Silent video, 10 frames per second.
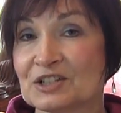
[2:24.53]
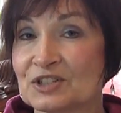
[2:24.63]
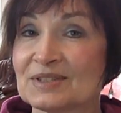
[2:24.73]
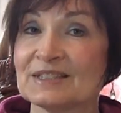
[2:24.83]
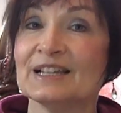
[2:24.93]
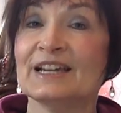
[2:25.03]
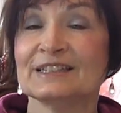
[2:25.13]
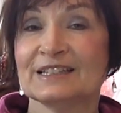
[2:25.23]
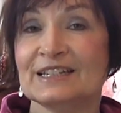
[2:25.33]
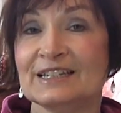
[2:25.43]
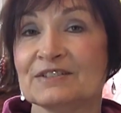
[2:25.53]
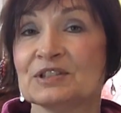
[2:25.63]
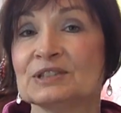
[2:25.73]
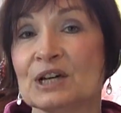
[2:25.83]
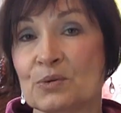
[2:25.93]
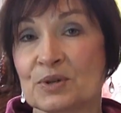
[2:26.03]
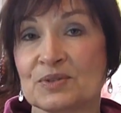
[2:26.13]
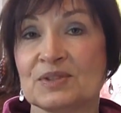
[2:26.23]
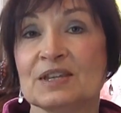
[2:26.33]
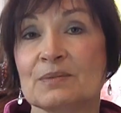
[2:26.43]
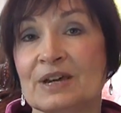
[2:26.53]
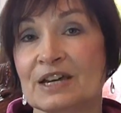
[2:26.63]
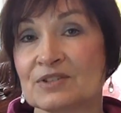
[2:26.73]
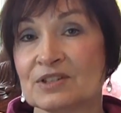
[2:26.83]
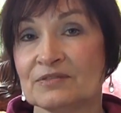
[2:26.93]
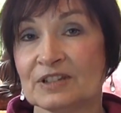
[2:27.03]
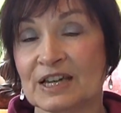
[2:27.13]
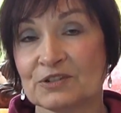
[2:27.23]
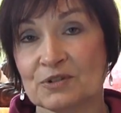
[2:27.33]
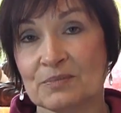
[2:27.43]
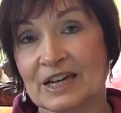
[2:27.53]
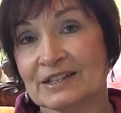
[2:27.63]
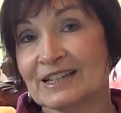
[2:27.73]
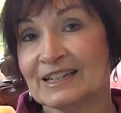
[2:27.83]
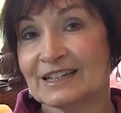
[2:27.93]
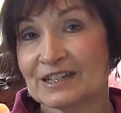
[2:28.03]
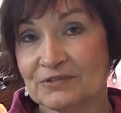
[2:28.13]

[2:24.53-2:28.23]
slightly lowers the amount of electromagnetic